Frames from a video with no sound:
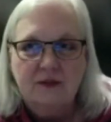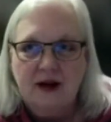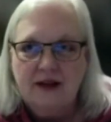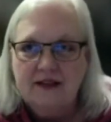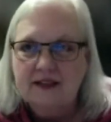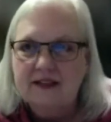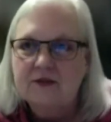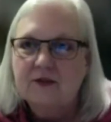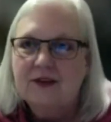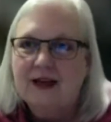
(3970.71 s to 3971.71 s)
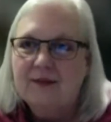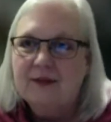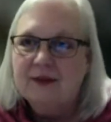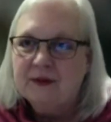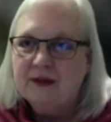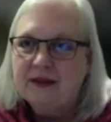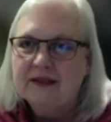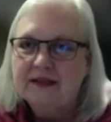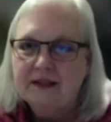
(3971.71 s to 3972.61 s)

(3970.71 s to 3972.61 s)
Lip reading: process for Liberians